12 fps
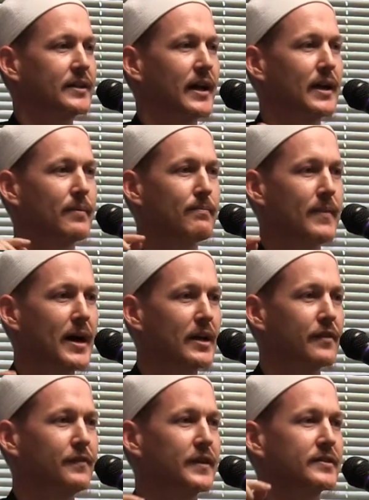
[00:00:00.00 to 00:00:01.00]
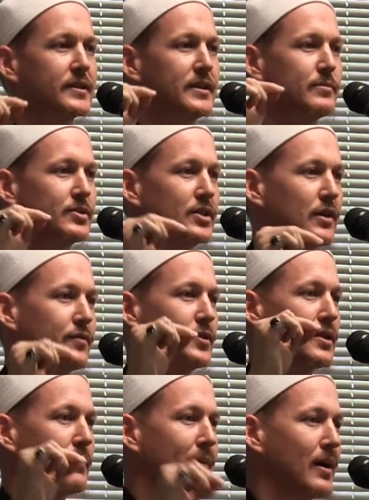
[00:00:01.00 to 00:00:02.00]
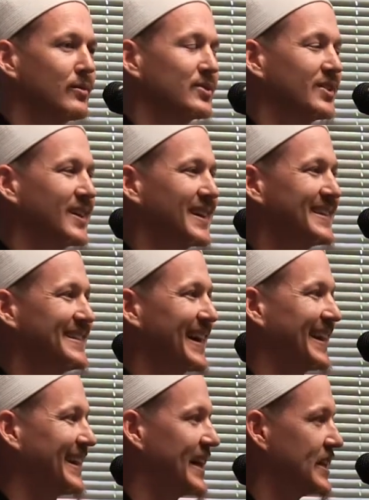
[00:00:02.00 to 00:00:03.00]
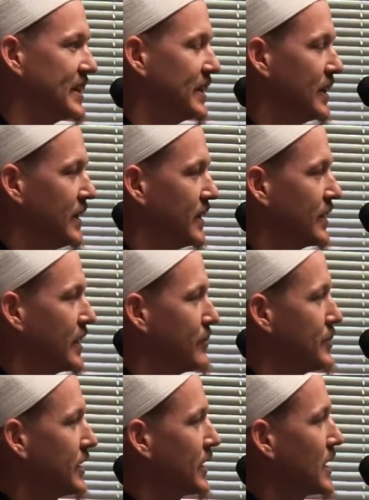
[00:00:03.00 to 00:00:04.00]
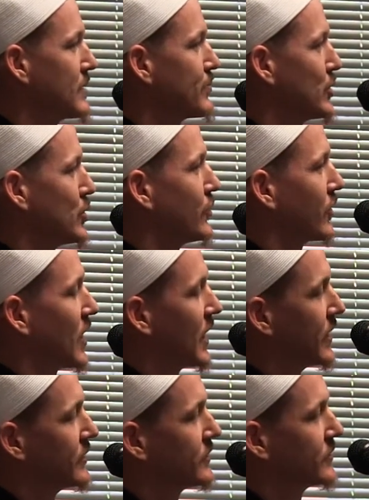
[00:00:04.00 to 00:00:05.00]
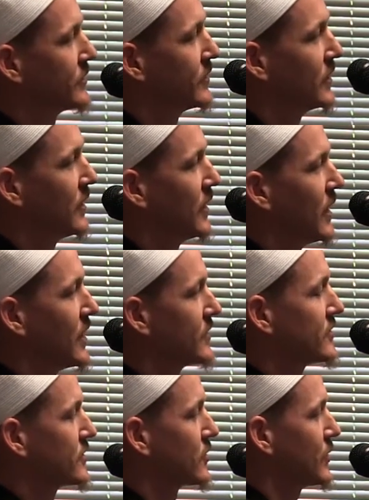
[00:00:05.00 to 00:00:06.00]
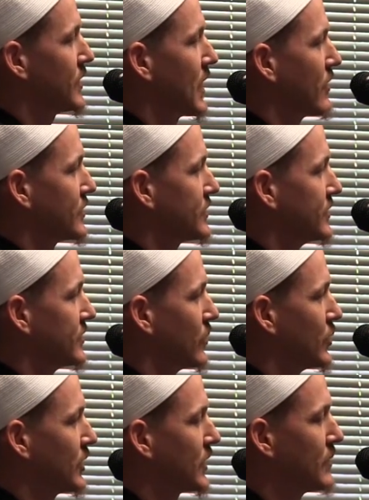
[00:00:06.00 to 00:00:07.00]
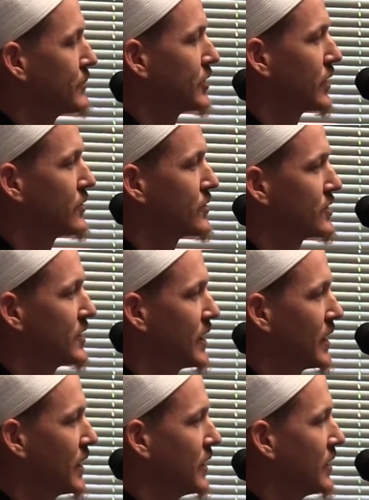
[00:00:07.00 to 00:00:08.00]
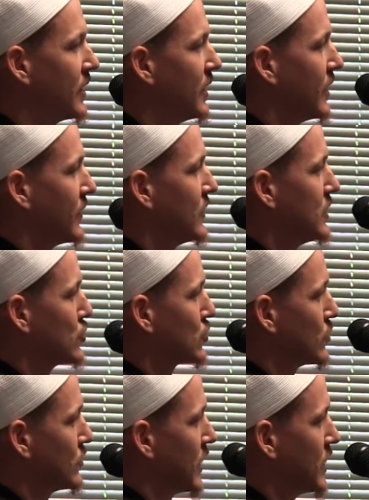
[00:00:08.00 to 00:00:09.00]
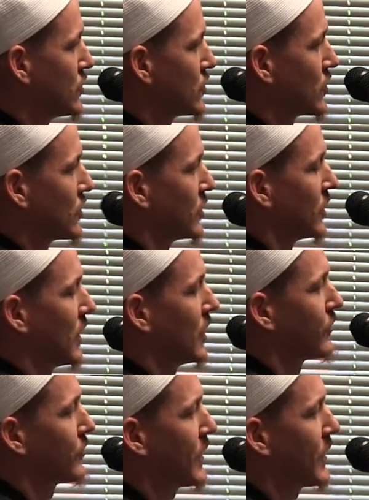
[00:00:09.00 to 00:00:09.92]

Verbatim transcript: ta'ala manifested Himself to the mountain, a Dekkan, that it became pulverized. And this is a reality that we come to understand the true nature of